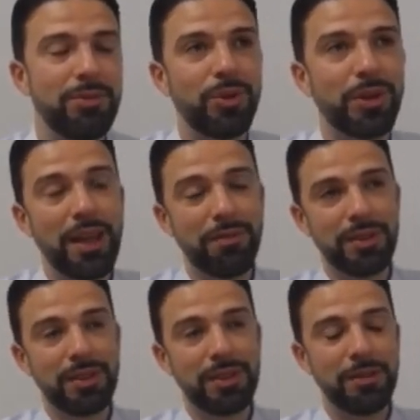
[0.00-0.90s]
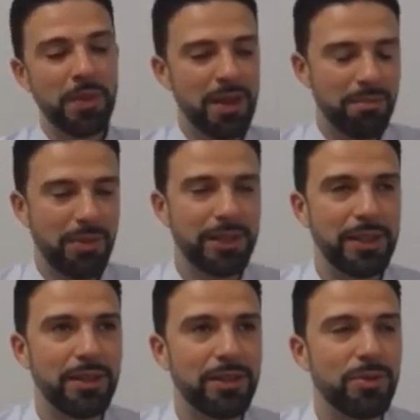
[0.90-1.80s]
We don't have any
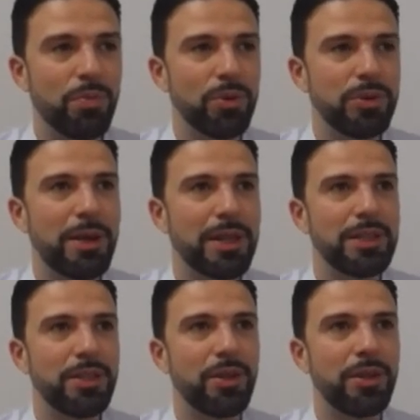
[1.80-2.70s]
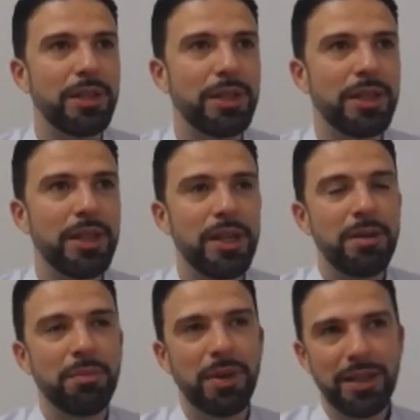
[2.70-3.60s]
market supporting material here,
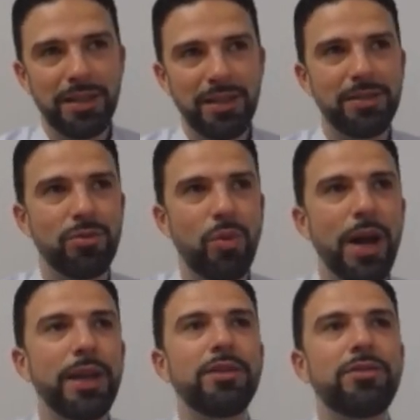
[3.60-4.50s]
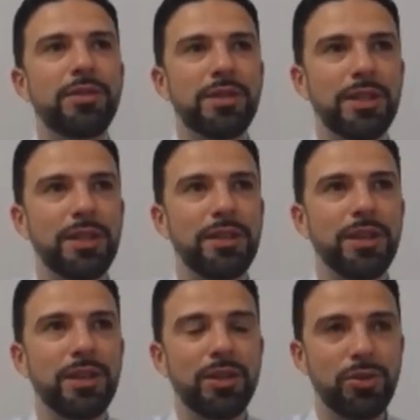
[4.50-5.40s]
but I think it's quite
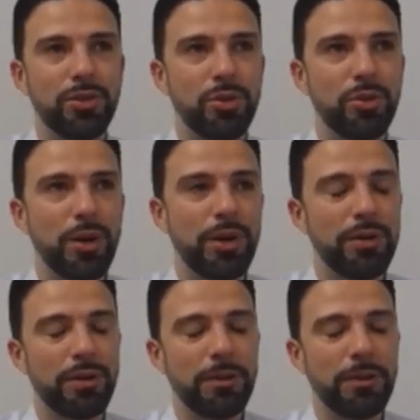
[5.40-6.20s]
interesting to